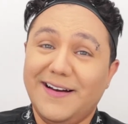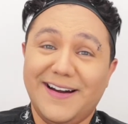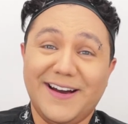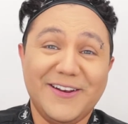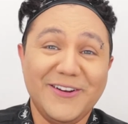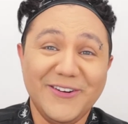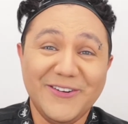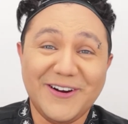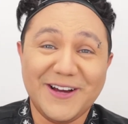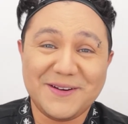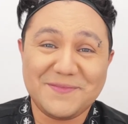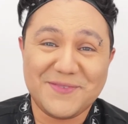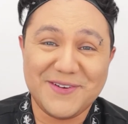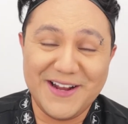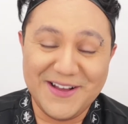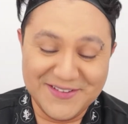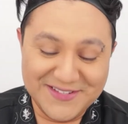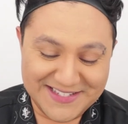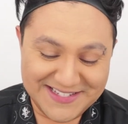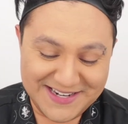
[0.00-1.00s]
I don't know how to
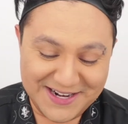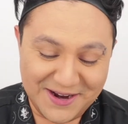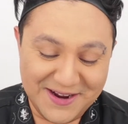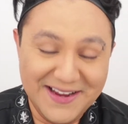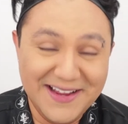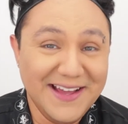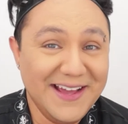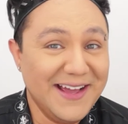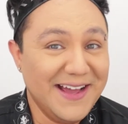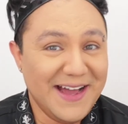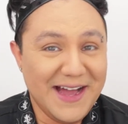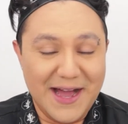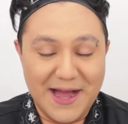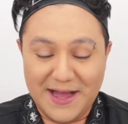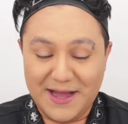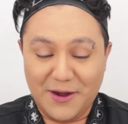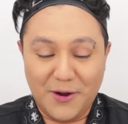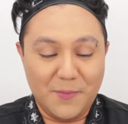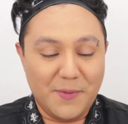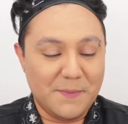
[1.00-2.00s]
pronounce it. I
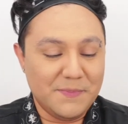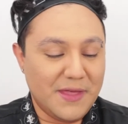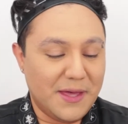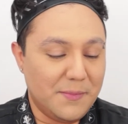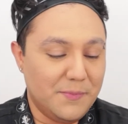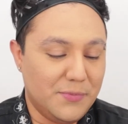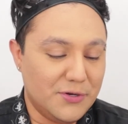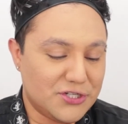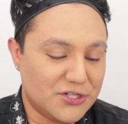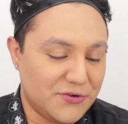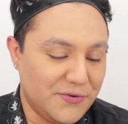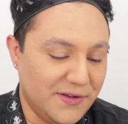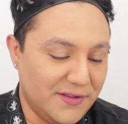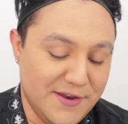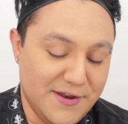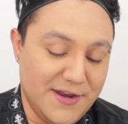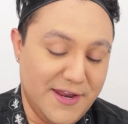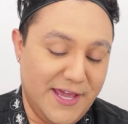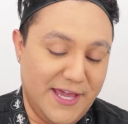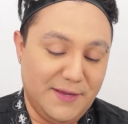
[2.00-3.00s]
hope I'm not butchering
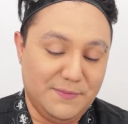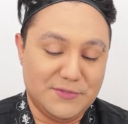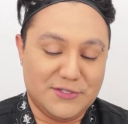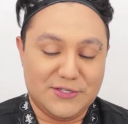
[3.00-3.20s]
the name,